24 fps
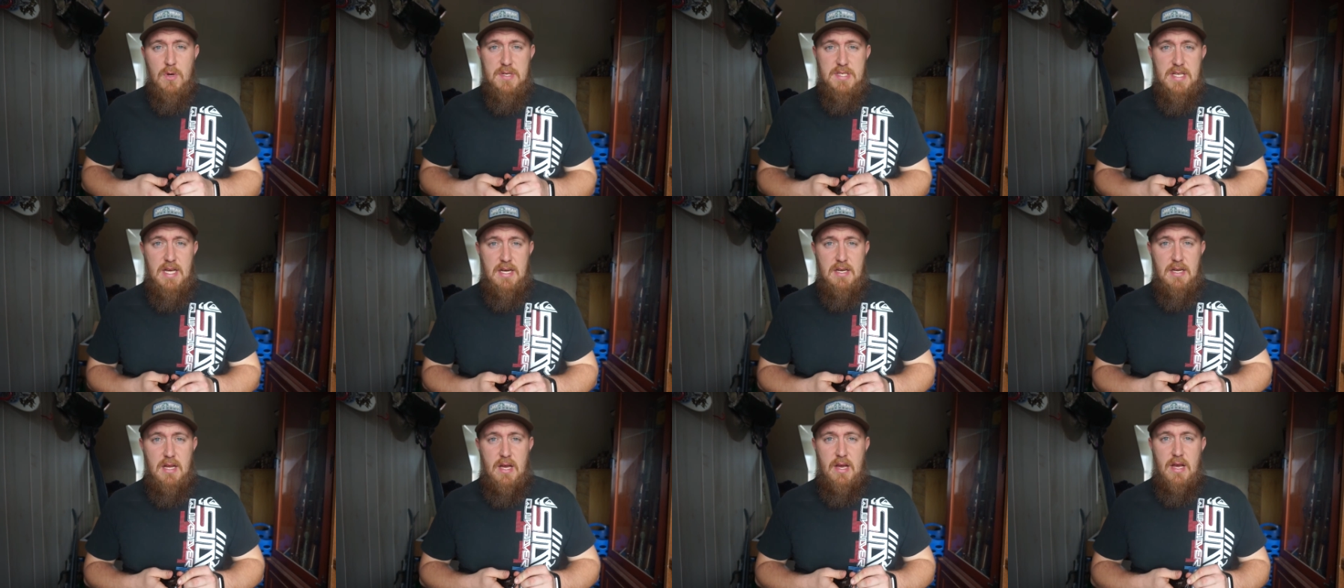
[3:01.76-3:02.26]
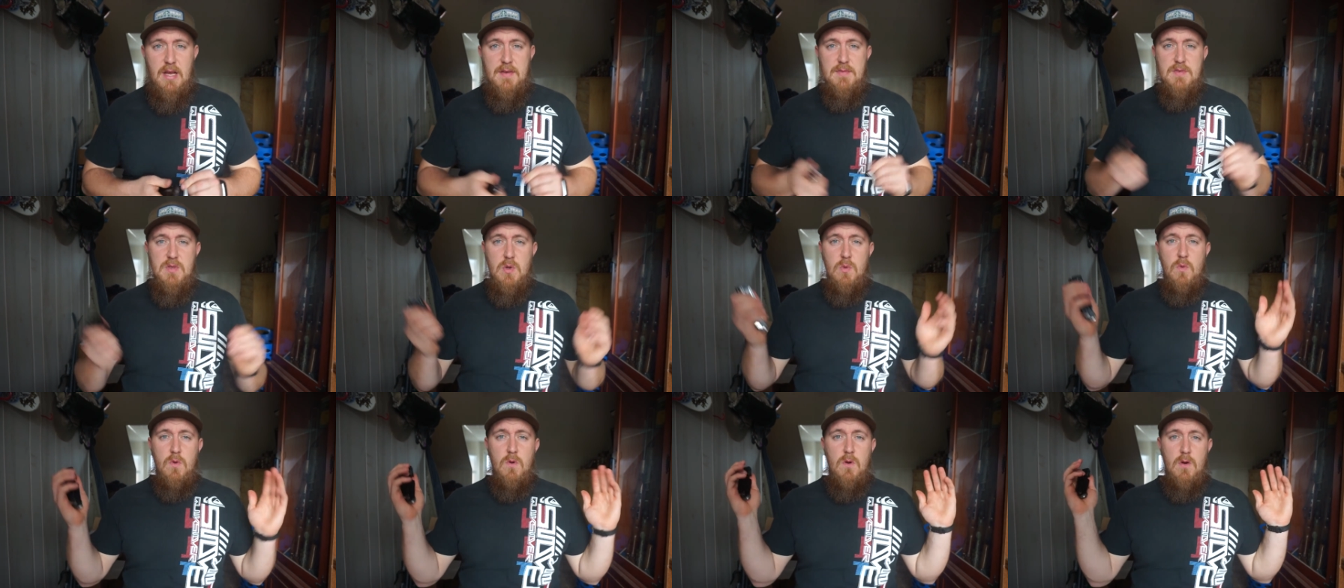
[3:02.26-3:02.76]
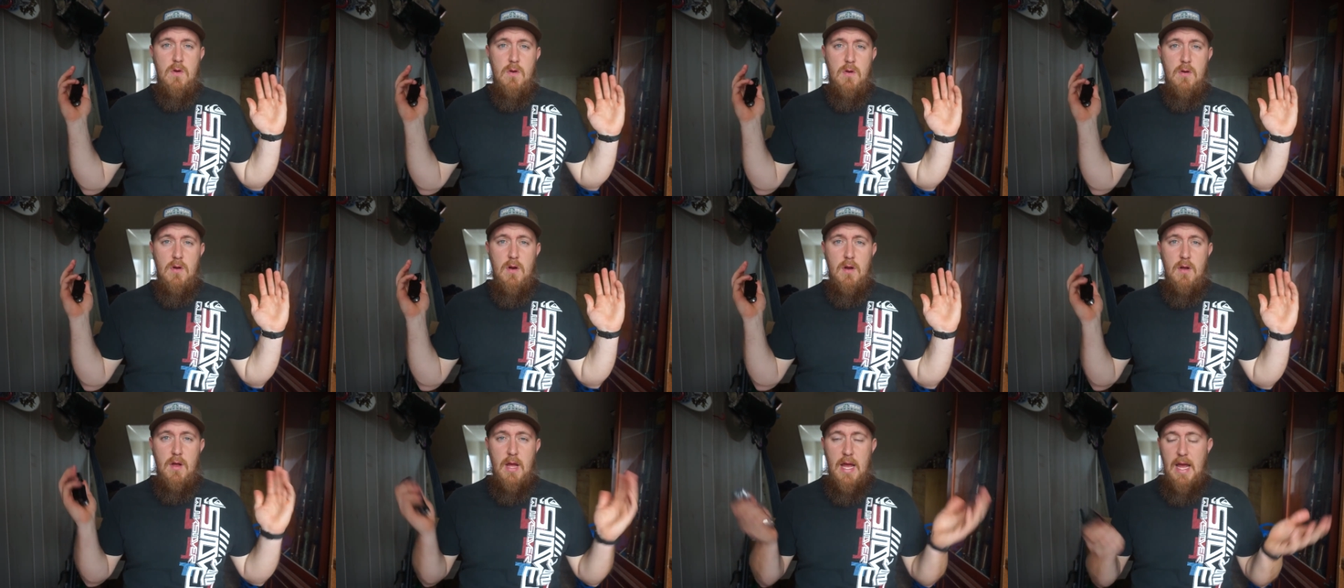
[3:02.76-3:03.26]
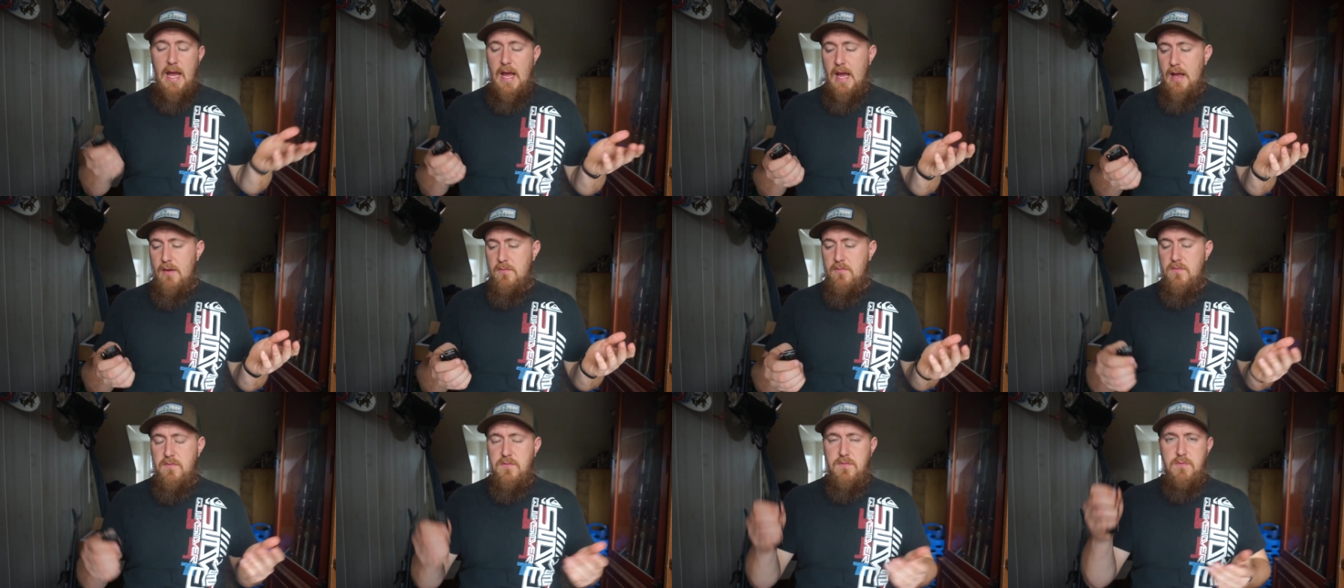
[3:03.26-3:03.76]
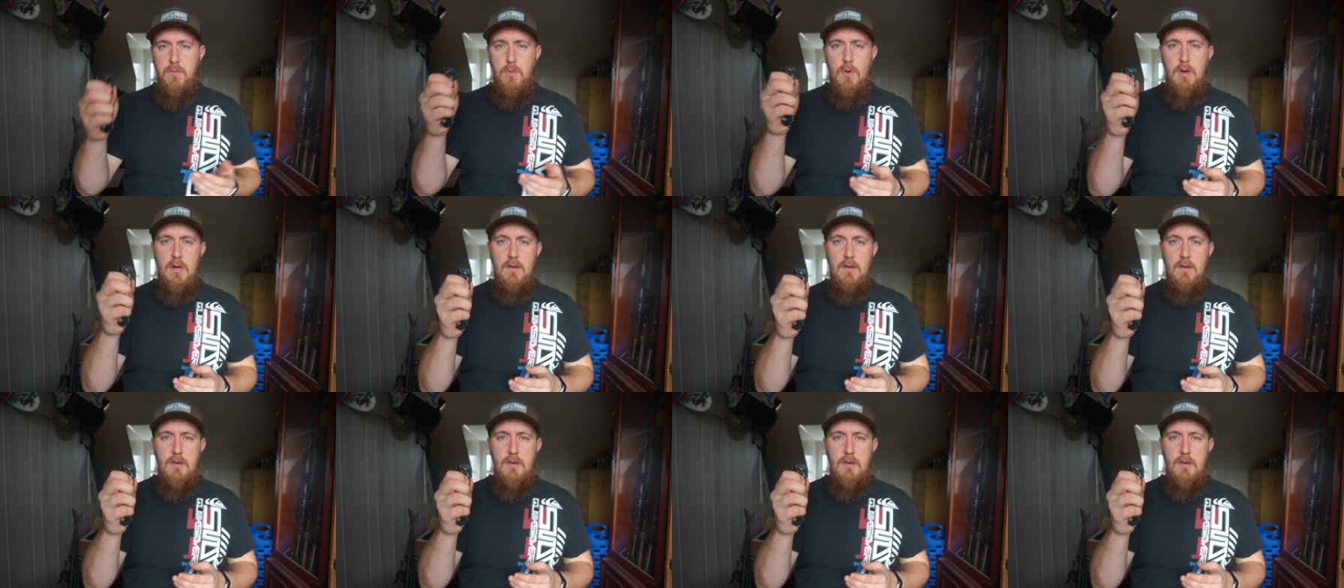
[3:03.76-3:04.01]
Tech knives or have one